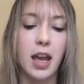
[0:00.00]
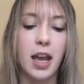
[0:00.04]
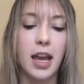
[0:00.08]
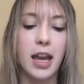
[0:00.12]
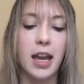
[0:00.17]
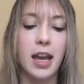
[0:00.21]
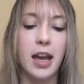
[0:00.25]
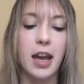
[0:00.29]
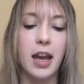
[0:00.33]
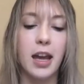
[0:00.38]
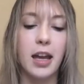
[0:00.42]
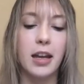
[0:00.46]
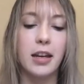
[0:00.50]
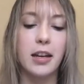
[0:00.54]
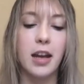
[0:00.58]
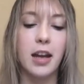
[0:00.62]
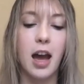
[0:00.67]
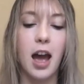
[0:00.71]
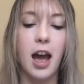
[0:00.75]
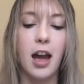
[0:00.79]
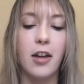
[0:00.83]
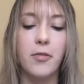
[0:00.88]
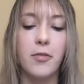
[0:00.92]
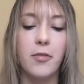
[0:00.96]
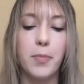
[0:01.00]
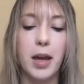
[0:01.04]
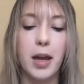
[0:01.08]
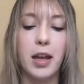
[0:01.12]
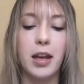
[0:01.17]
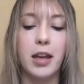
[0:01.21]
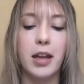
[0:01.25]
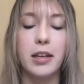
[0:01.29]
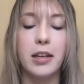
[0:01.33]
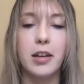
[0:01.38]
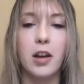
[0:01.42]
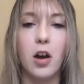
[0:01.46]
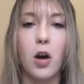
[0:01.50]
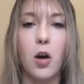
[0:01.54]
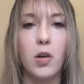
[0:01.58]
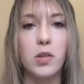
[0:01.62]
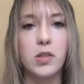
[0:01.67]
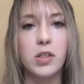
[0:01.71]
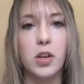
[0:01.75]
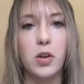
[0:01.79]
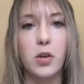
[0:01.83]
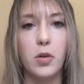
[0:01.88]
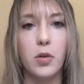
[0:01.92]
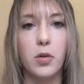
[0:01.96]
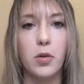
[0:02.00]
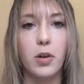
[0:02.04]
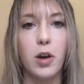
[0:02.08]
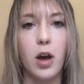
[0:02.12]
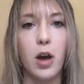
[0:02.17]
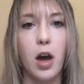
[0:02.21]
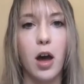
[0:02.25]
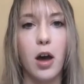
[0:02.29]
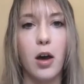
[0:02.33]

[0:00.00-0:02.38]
And I've been also